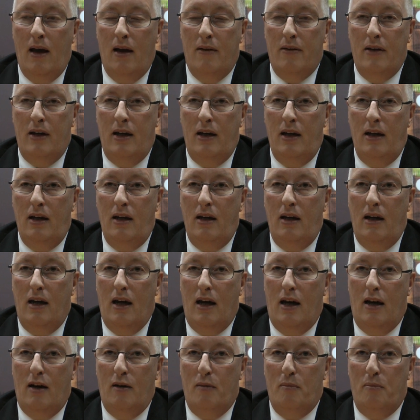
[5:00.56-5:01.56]
The
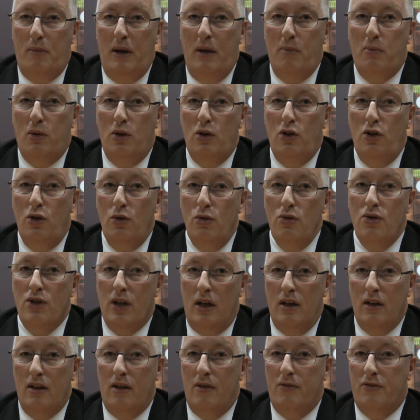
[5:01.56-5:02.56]
people used
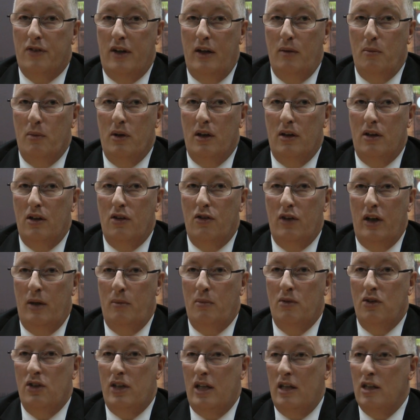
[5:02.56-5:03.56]
under the framework
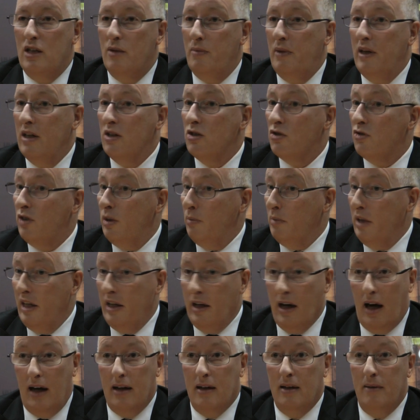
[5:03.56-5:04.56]
agreement tend to be extremely
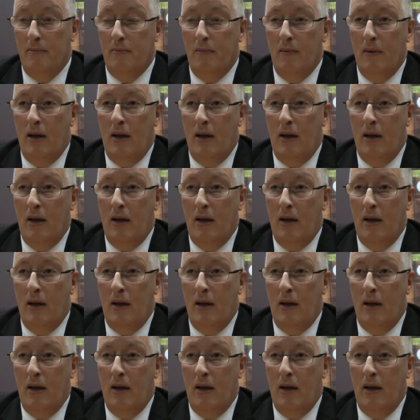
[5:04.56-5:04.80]
young,